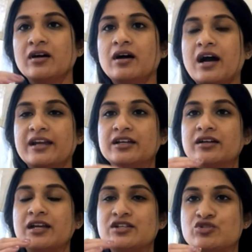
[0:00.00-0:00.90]
Higher
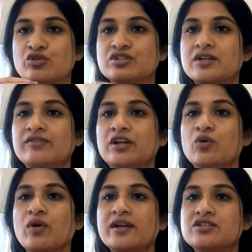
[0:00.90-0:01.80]
estrogen will
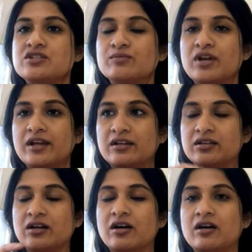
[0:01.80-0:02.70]
go and
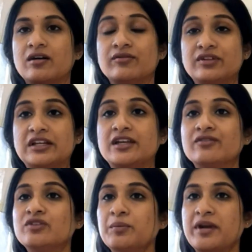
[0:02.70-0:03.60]
stimulate, will
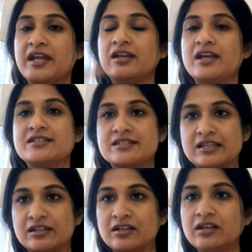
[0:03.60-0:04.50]
give the brain a
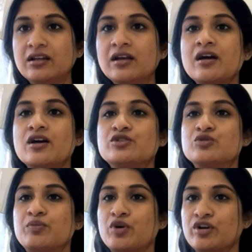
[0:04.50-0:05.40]
signal
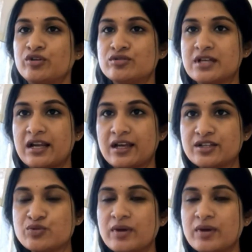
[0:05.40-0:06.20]
to produce LH.